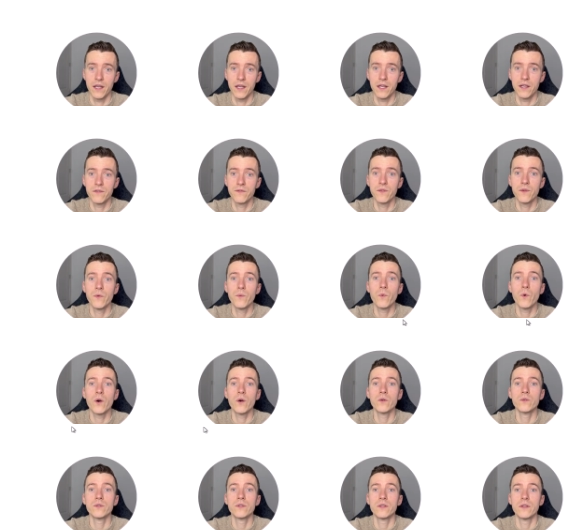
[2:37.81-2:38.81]
if you
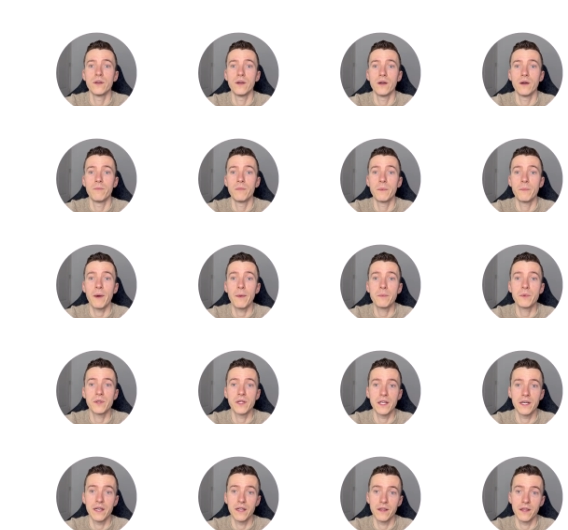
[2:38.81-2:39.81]
won't be
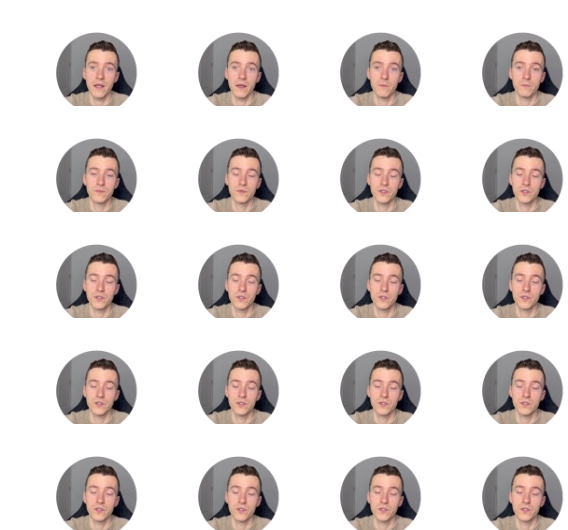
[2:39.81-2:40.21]
populating them,